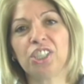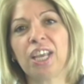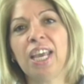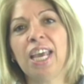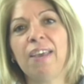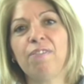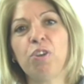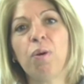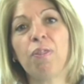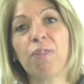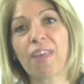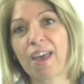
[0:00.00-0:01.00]
If you
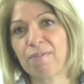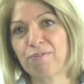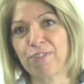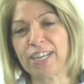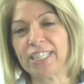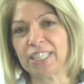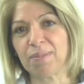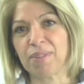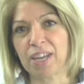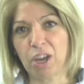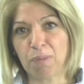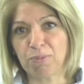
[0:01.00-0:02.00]
want that freedom,
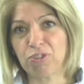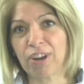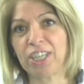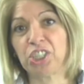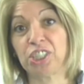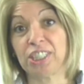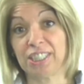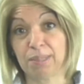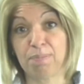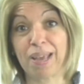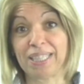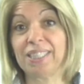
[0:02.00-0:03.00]
then arbitration is
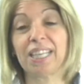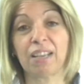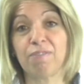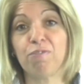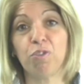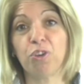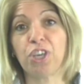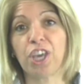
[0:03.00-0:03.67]
the best thing for